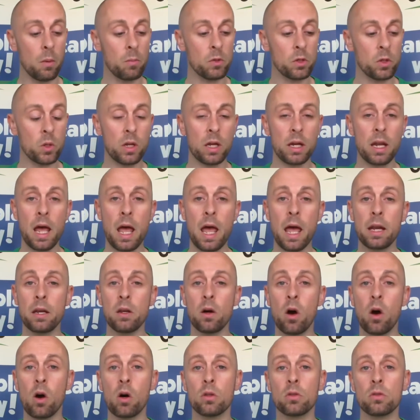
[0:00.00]
you could
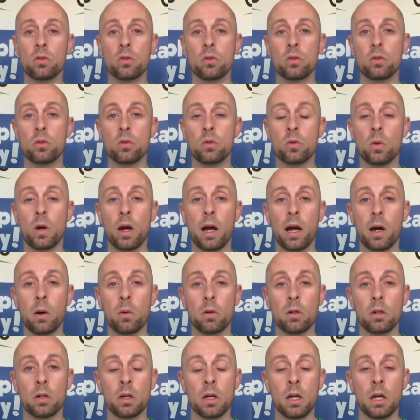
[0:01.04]
head on to
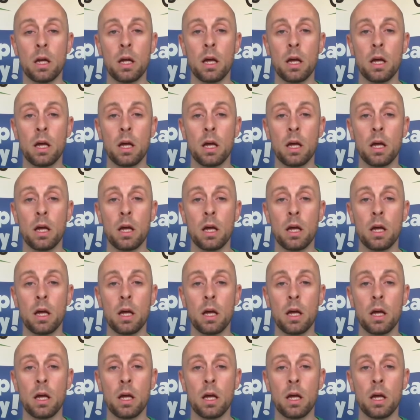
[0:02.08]
our